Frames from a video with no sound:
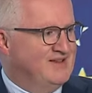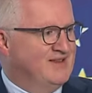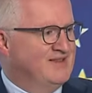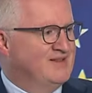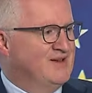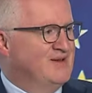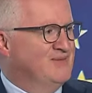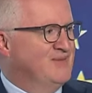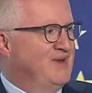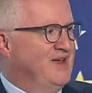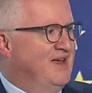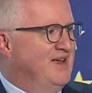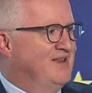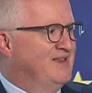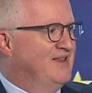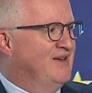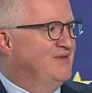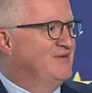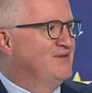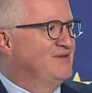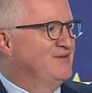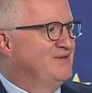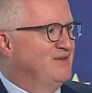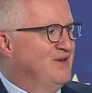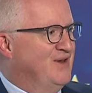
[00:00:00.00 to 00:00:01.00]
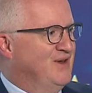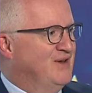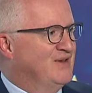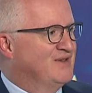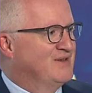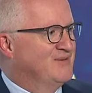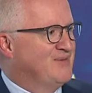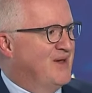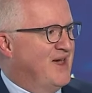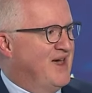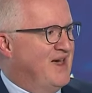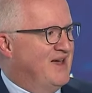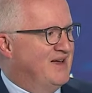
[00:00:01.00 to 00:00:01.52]
there's going to be different views
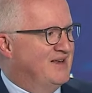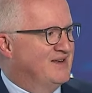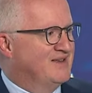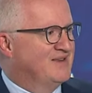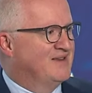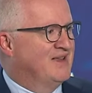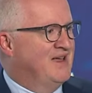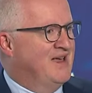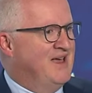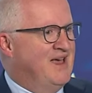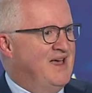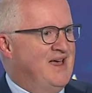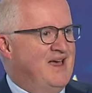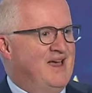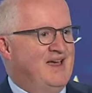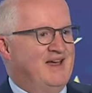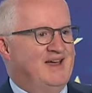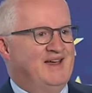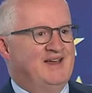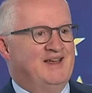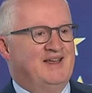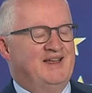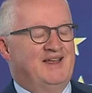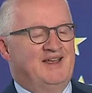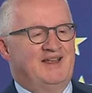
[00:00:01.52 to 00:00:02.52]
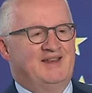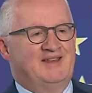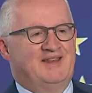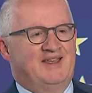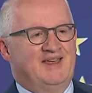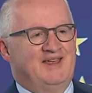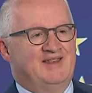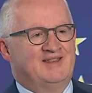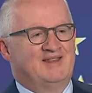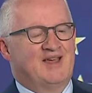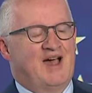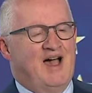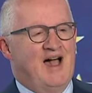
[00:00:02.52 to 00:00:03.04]
about
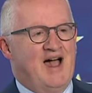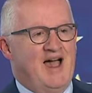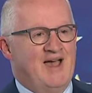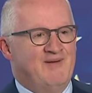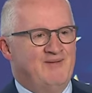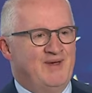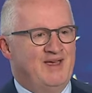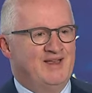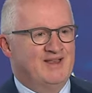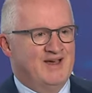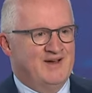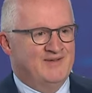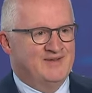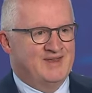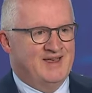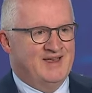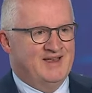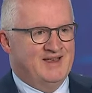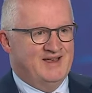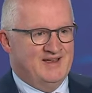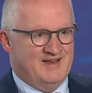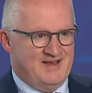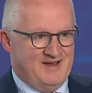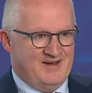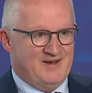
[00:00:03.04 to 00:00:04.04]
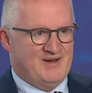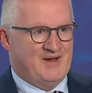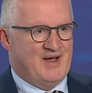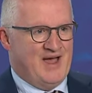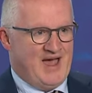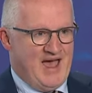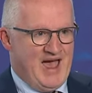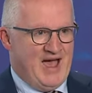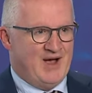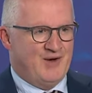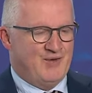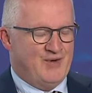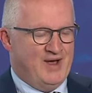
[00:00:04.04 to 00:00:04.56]
the timing of
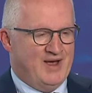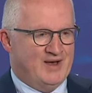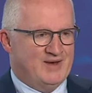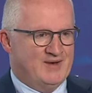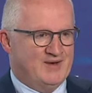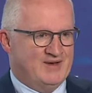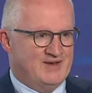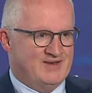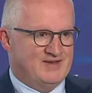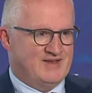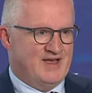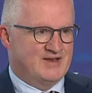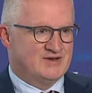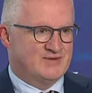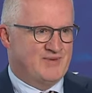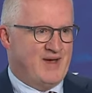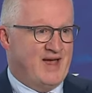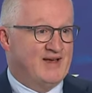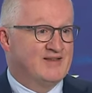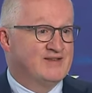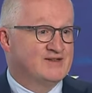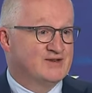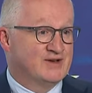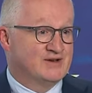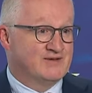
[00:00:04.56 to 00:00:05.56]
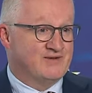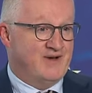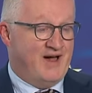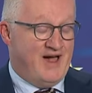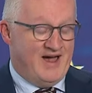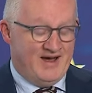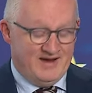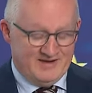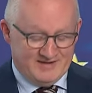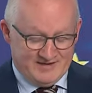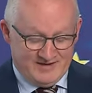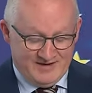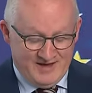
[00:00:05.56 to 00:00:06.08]
how quick central banks should have
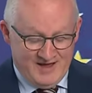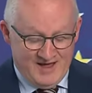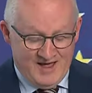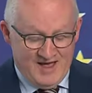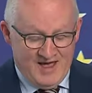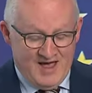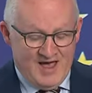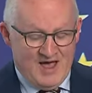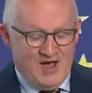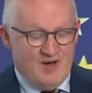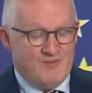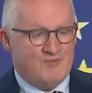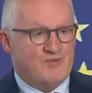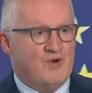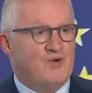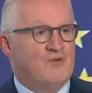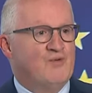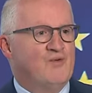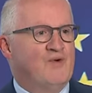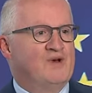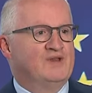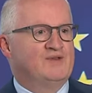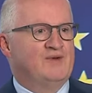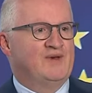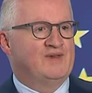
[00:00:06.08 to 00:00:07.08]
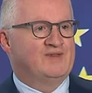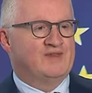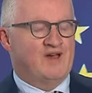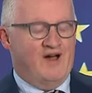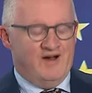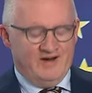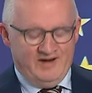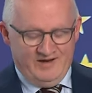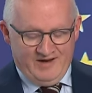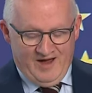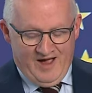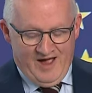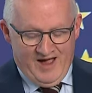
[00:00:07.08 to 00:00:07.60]
hiked. But once we
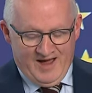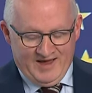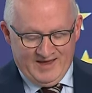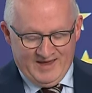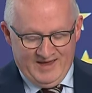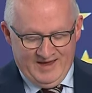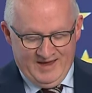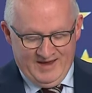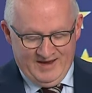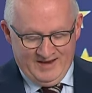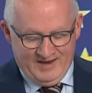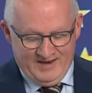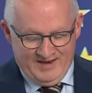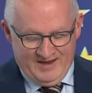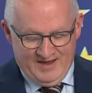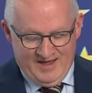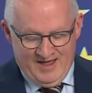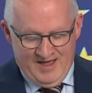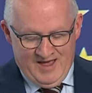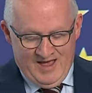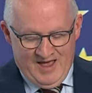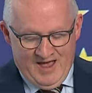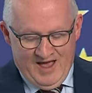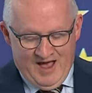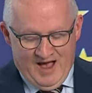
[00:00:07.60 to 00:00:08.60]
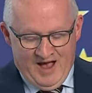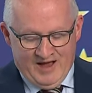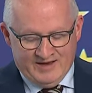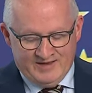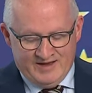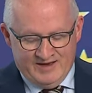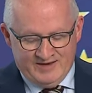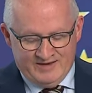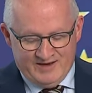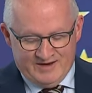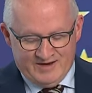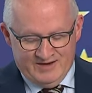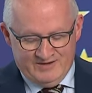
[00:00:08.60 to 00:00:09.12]
started hiking, I
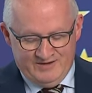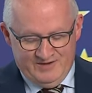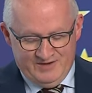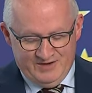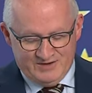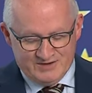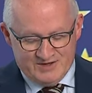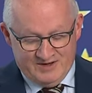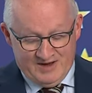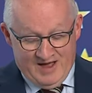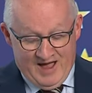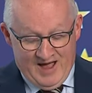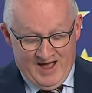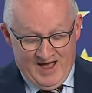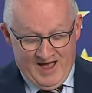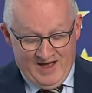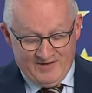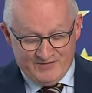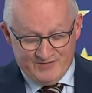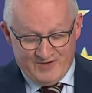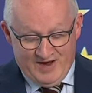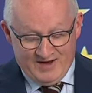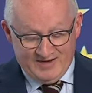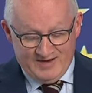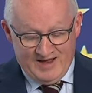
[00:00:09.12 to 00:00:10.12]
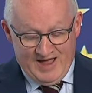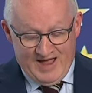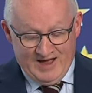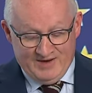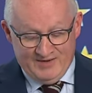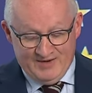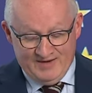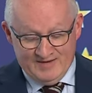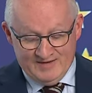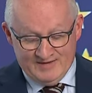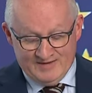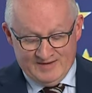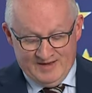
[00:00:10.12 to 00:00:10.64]
think the conclusion I have right now
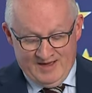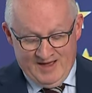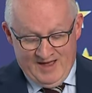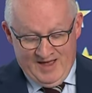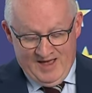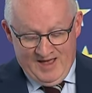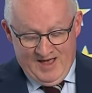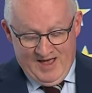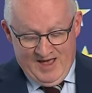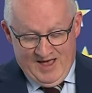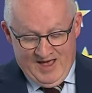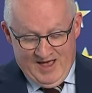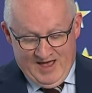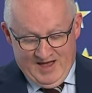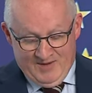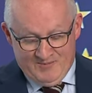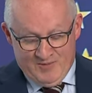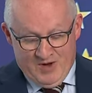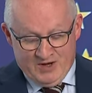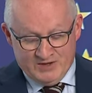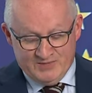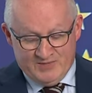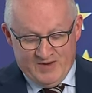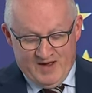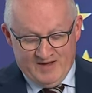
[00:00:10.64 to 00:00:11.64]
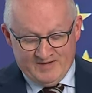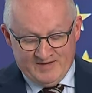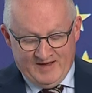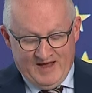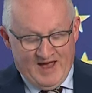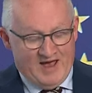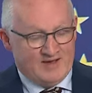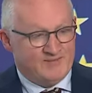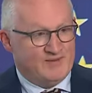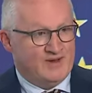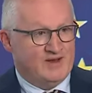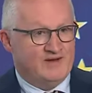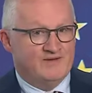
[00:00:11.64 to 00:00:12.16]
is monetary policy
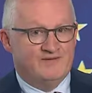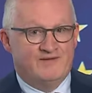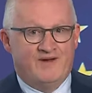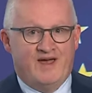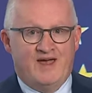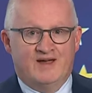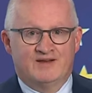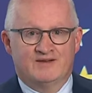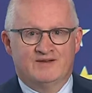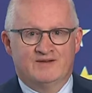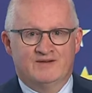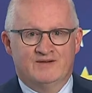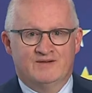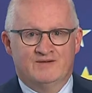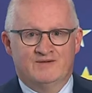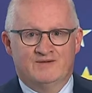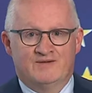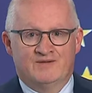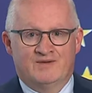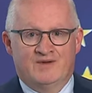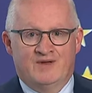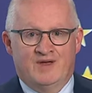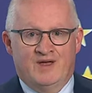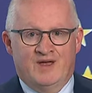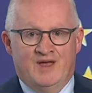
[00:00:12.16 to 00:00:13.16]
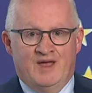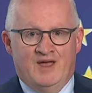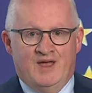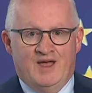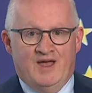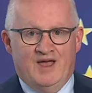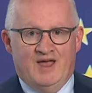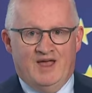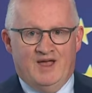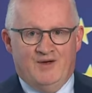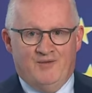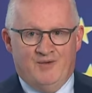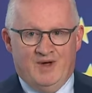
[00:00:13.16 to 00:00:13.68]
has been effective.
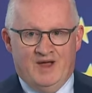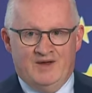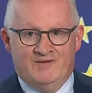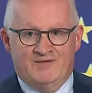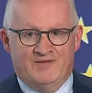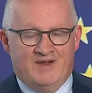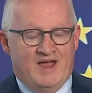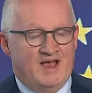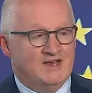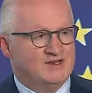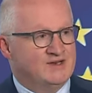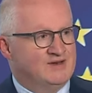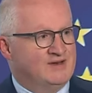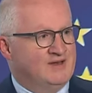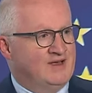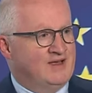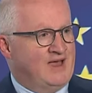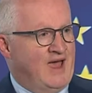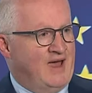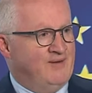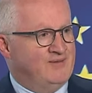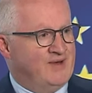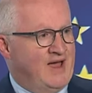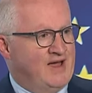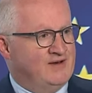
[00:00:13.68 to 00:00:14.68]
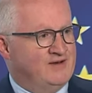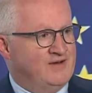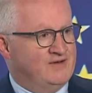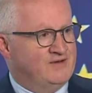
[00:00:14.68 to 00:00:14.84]
Inflation came down to